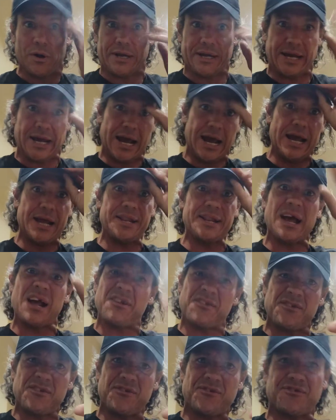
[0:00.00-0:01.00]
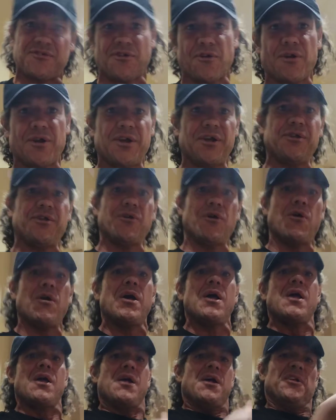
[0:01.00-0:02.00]
Okay, nice and sturdy. You know,
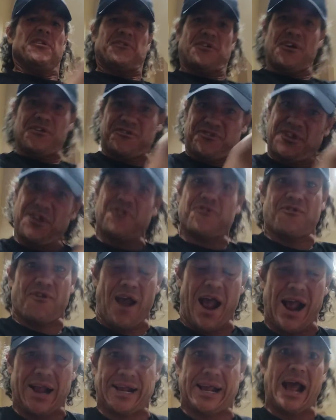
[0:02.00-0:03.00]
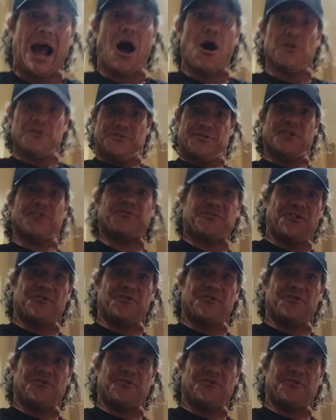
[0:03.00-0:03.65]
test the track out,